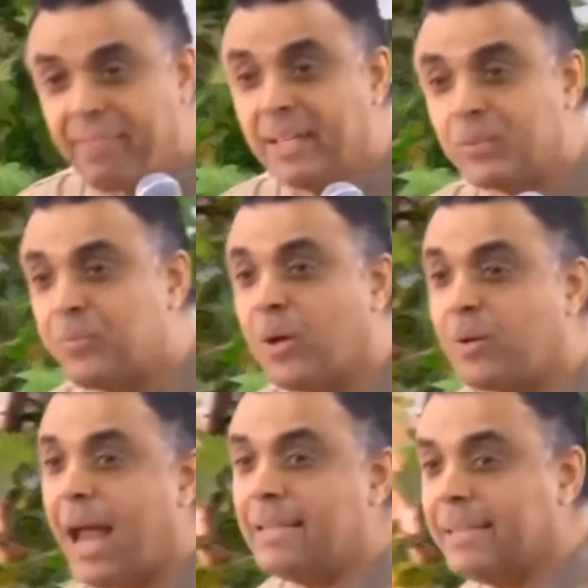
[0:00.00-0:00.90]
for
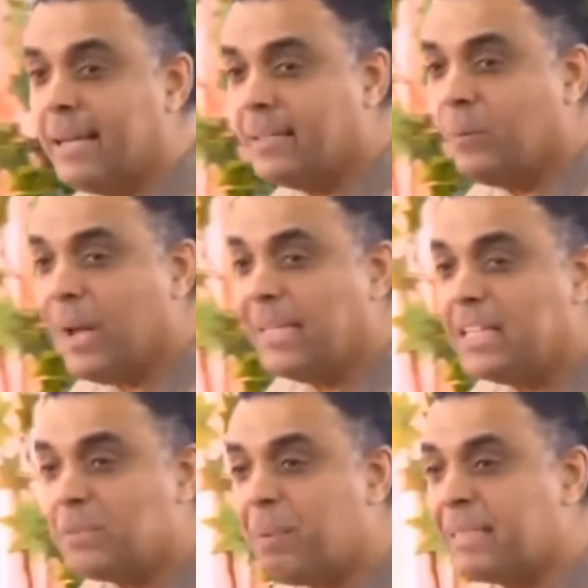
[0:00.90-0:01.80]
granted when the
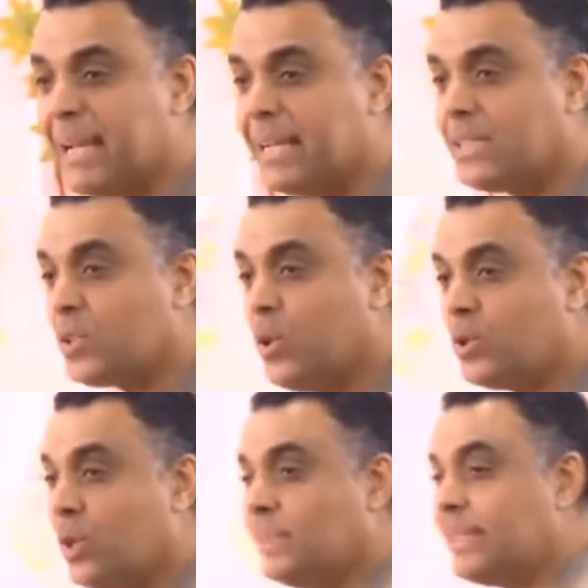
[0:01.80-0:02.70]
specialness goes
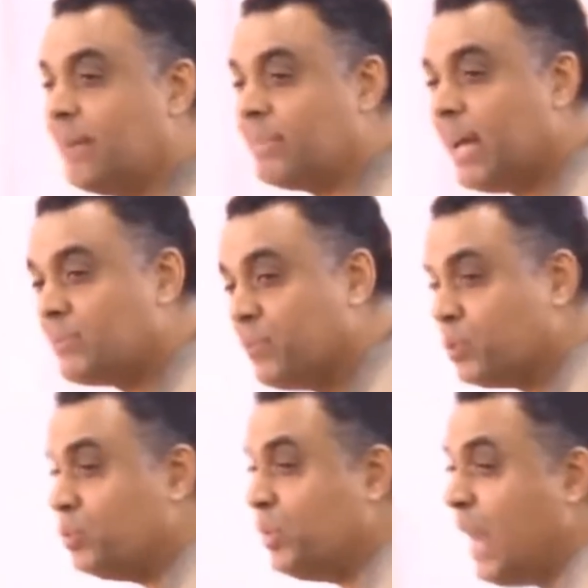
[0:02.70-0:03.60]
on sometimes for too
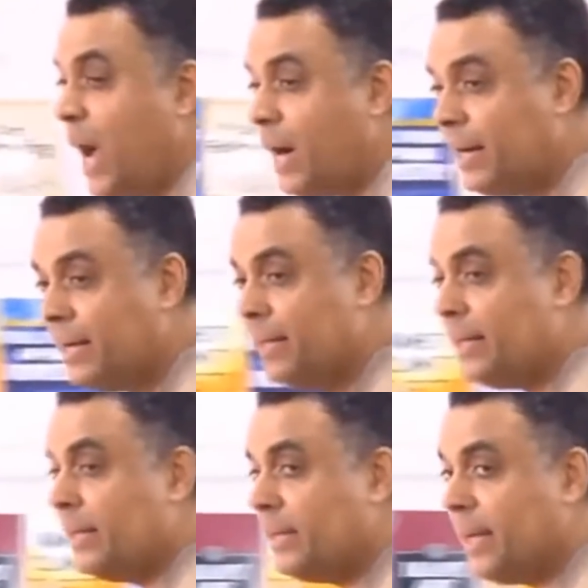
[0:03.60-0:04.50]
long
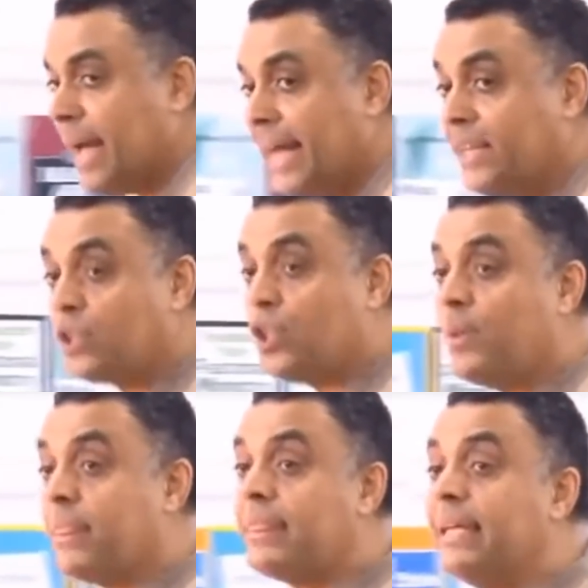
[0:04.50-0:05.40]
and you don't
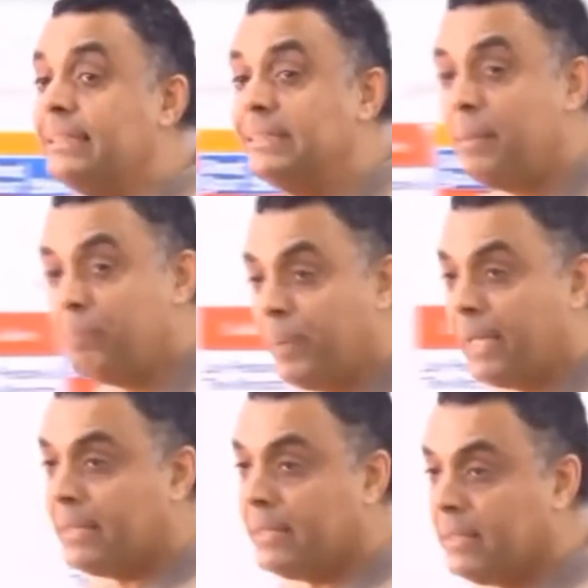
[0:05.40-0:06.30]
think deeply.
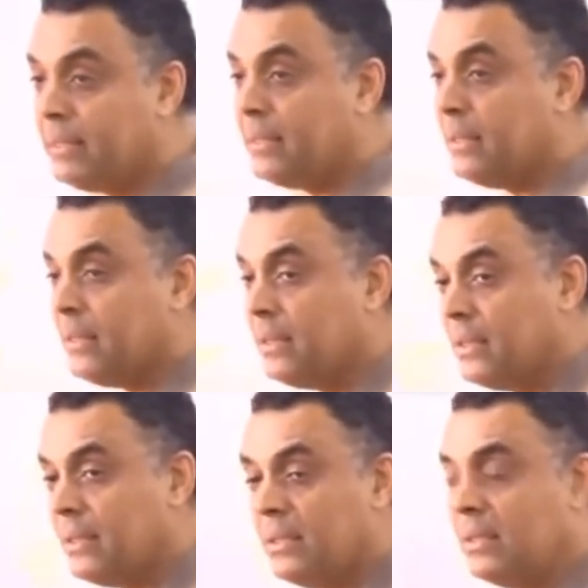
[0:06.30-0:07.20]

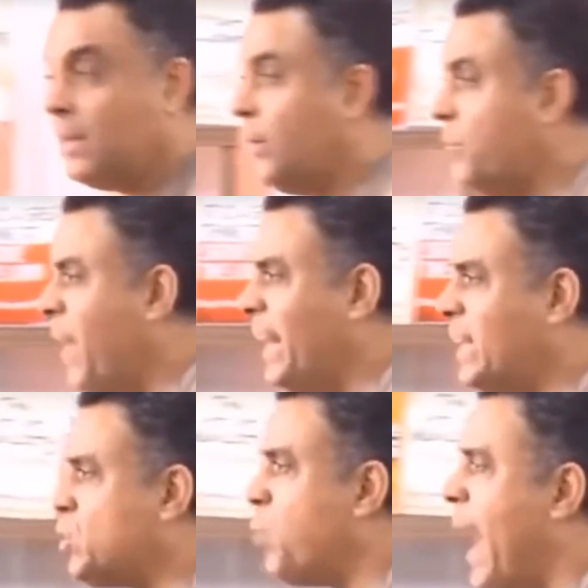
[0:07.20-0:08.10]
That is
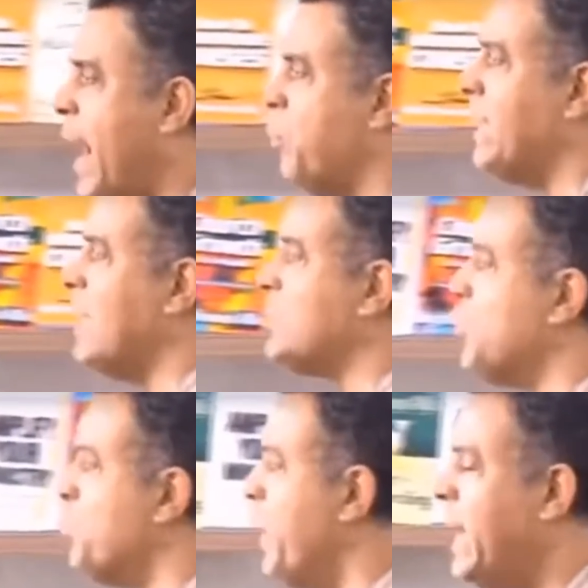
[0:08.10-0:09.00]
why I want us to
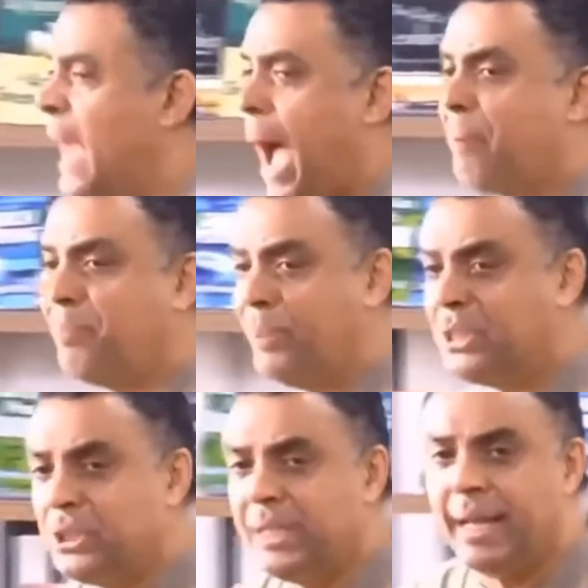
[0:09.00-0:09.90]
really
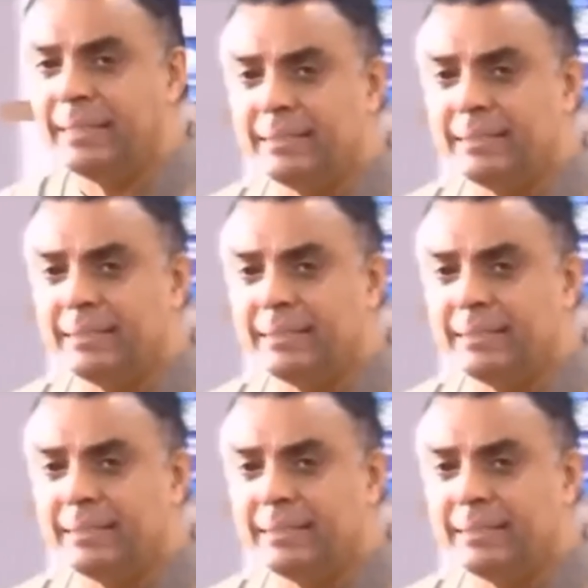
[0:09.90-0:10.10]
appreciate